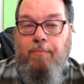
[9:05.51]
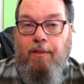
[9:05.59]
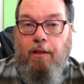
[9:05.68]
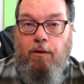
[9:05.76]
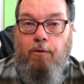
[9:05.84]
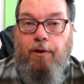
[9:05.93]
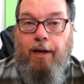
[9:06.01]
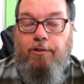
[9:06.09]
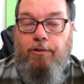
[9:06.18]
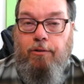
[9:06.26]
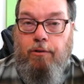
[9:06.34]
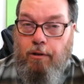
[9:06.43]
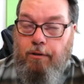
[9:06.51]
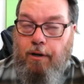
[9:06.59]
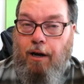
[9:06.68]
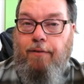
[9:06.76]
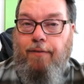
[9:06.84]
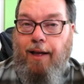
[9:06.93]
location could
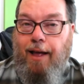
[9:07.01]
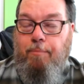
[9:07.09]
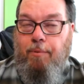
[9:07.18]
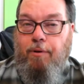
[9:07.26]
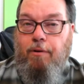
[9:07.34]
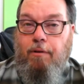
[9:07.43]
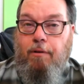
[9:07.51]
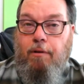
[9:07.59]
not have happened